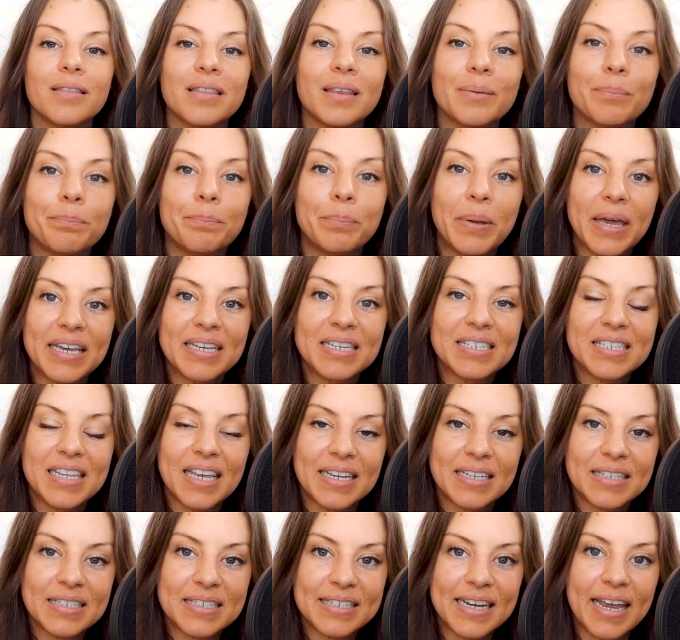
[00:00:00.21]
The
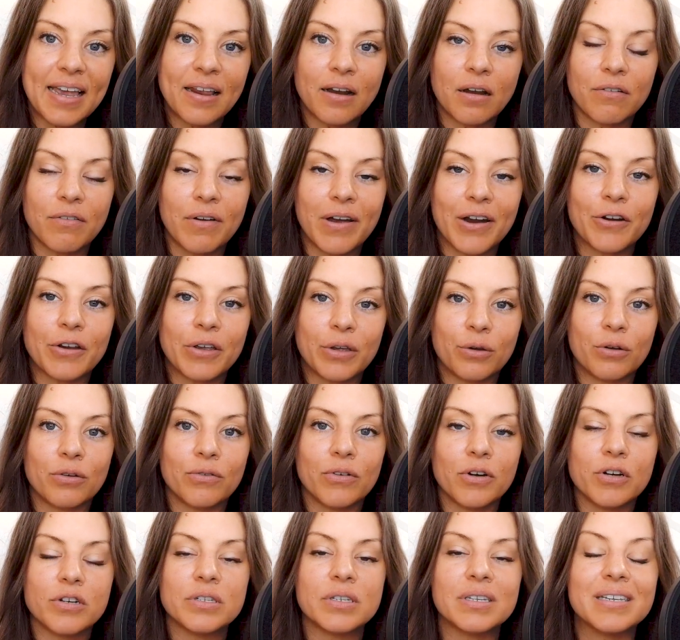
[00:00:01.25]
baseline state of our
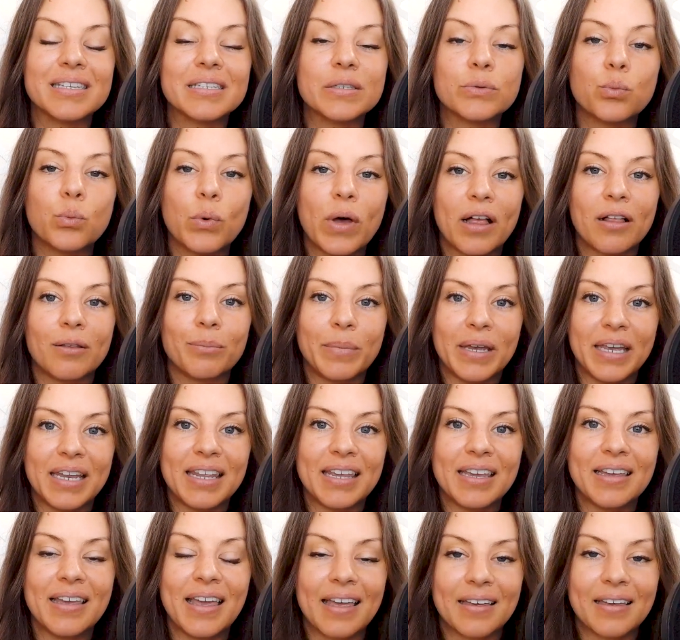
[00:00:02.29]
universe is
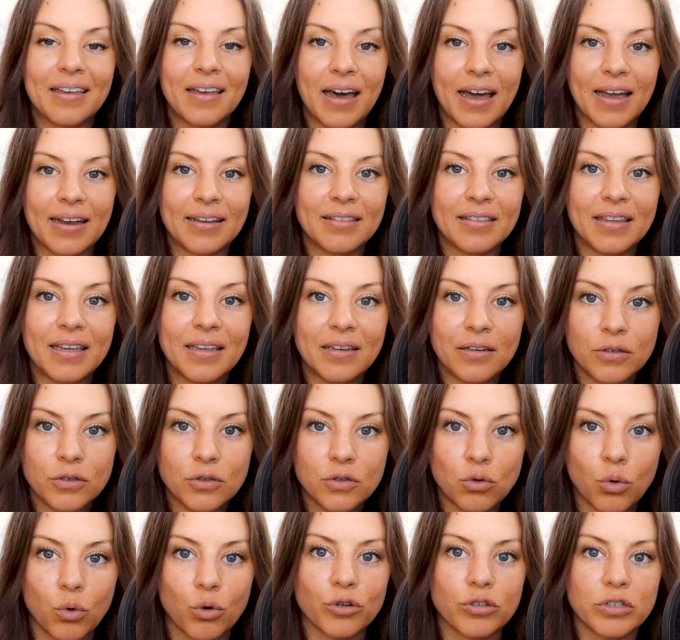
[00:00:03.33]
well-meaning and kindly
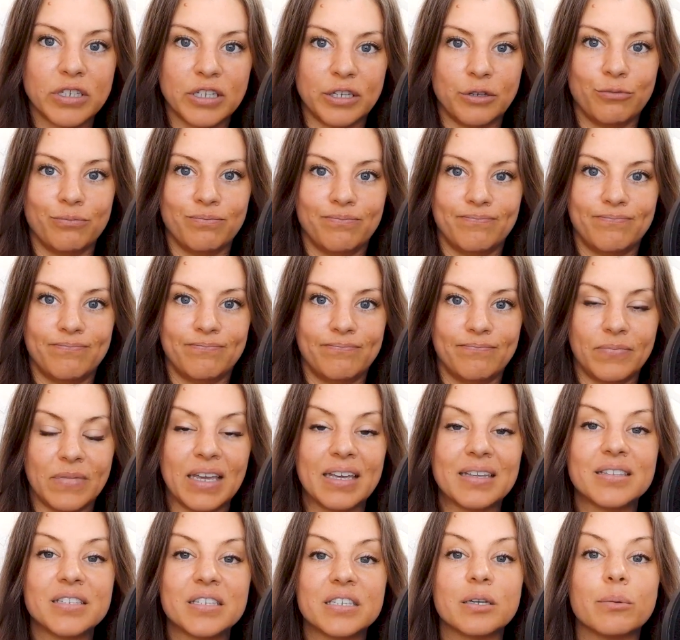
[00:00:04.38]
towards you.
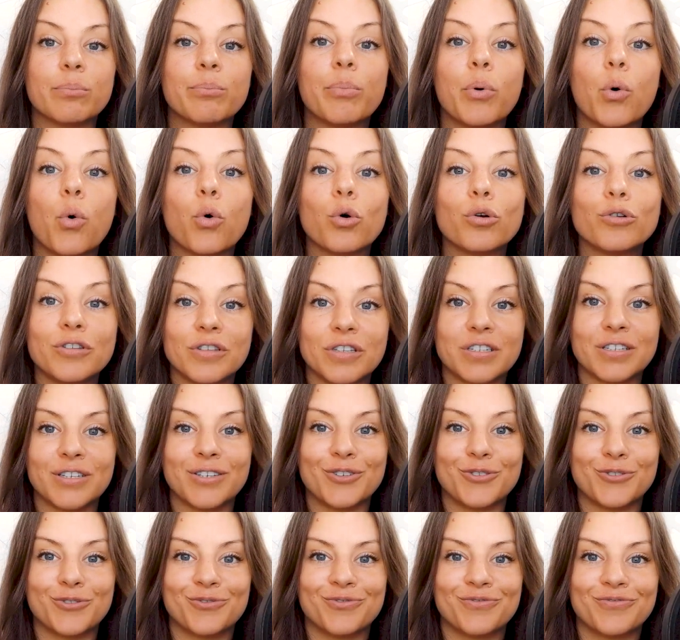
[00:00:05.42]
It supports
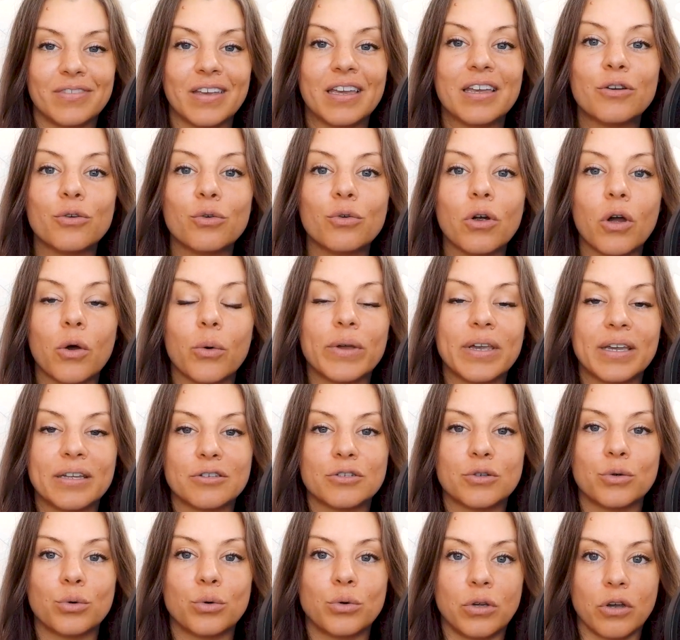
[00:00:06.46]
you in growing
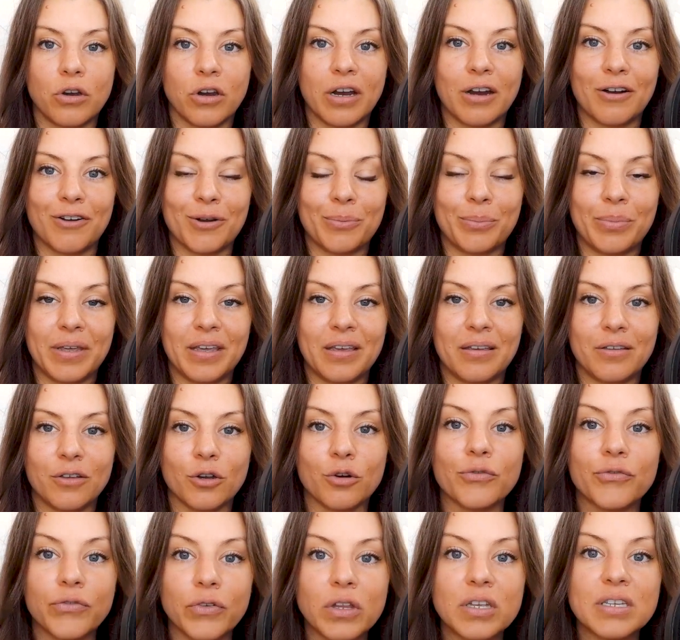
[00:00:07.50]
into who you're here to be,
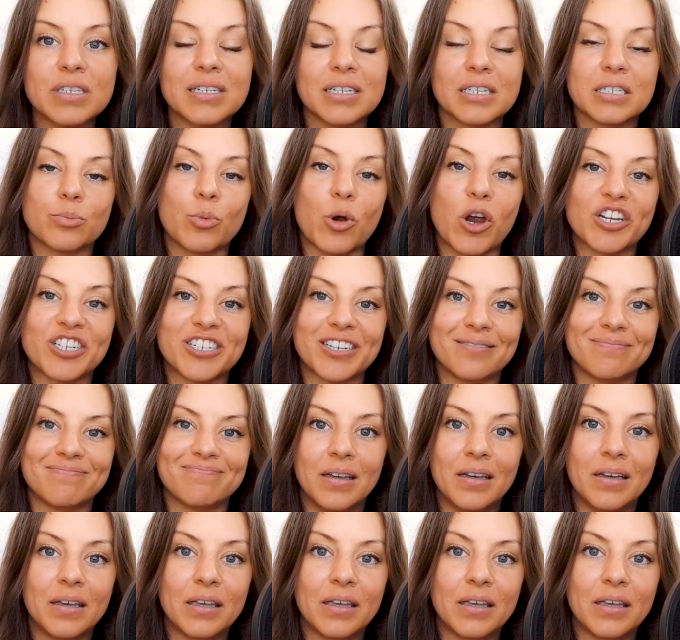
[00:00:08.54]
your fullest expression.